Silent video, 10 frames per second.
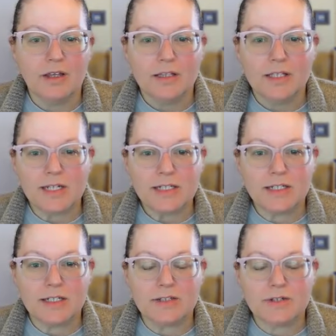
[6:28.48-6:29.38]

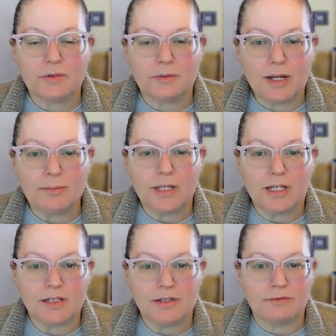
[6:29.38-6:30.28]
LinkedIn is a great
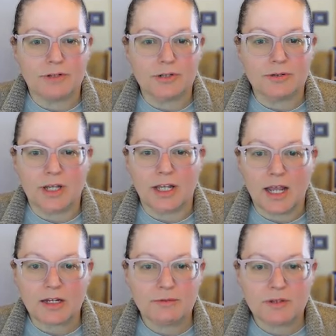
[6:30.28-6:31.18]
place for you to
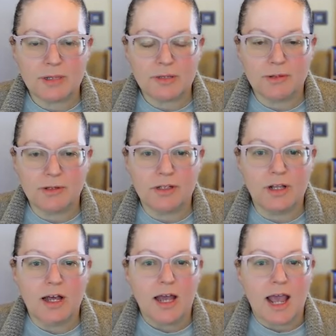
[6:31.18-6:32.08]
connect with people
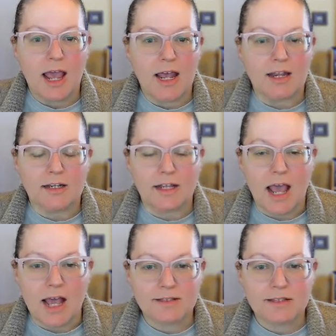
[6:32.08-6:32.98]
and
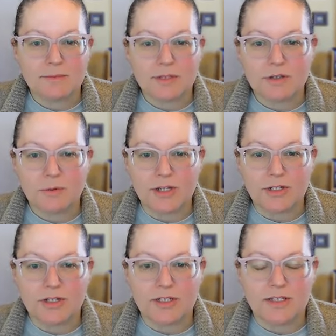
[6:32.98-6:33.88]
ask them these
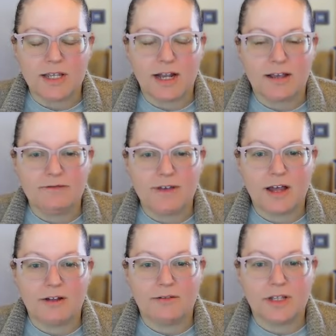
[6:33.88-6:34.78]
questions. And I've
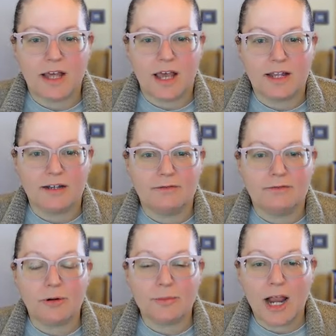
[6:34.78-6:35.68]
found that
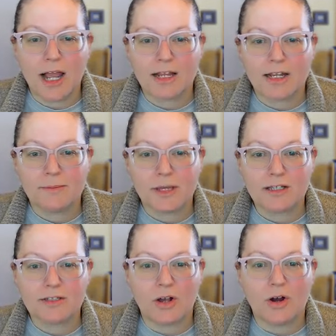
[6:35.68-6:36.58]
former
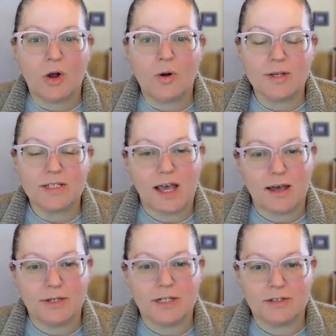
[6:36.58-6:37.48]
academics are always
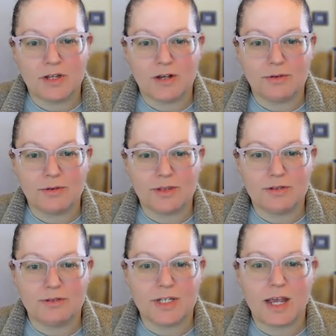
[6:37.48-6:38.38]
happy to talk with
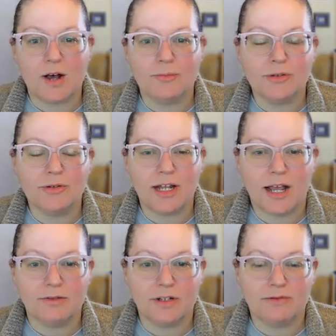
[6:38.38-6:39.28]
you to help you get
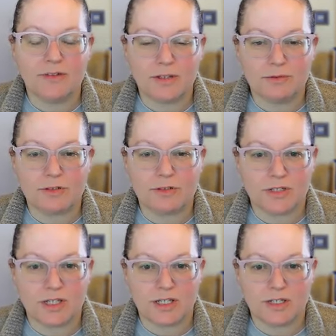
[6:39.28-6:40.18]
out if that's what you're
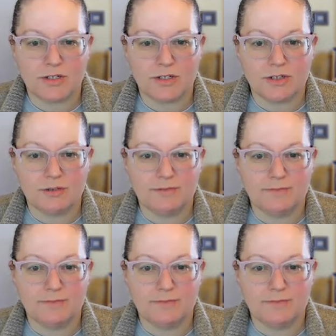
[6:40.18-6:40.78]
seeking to do.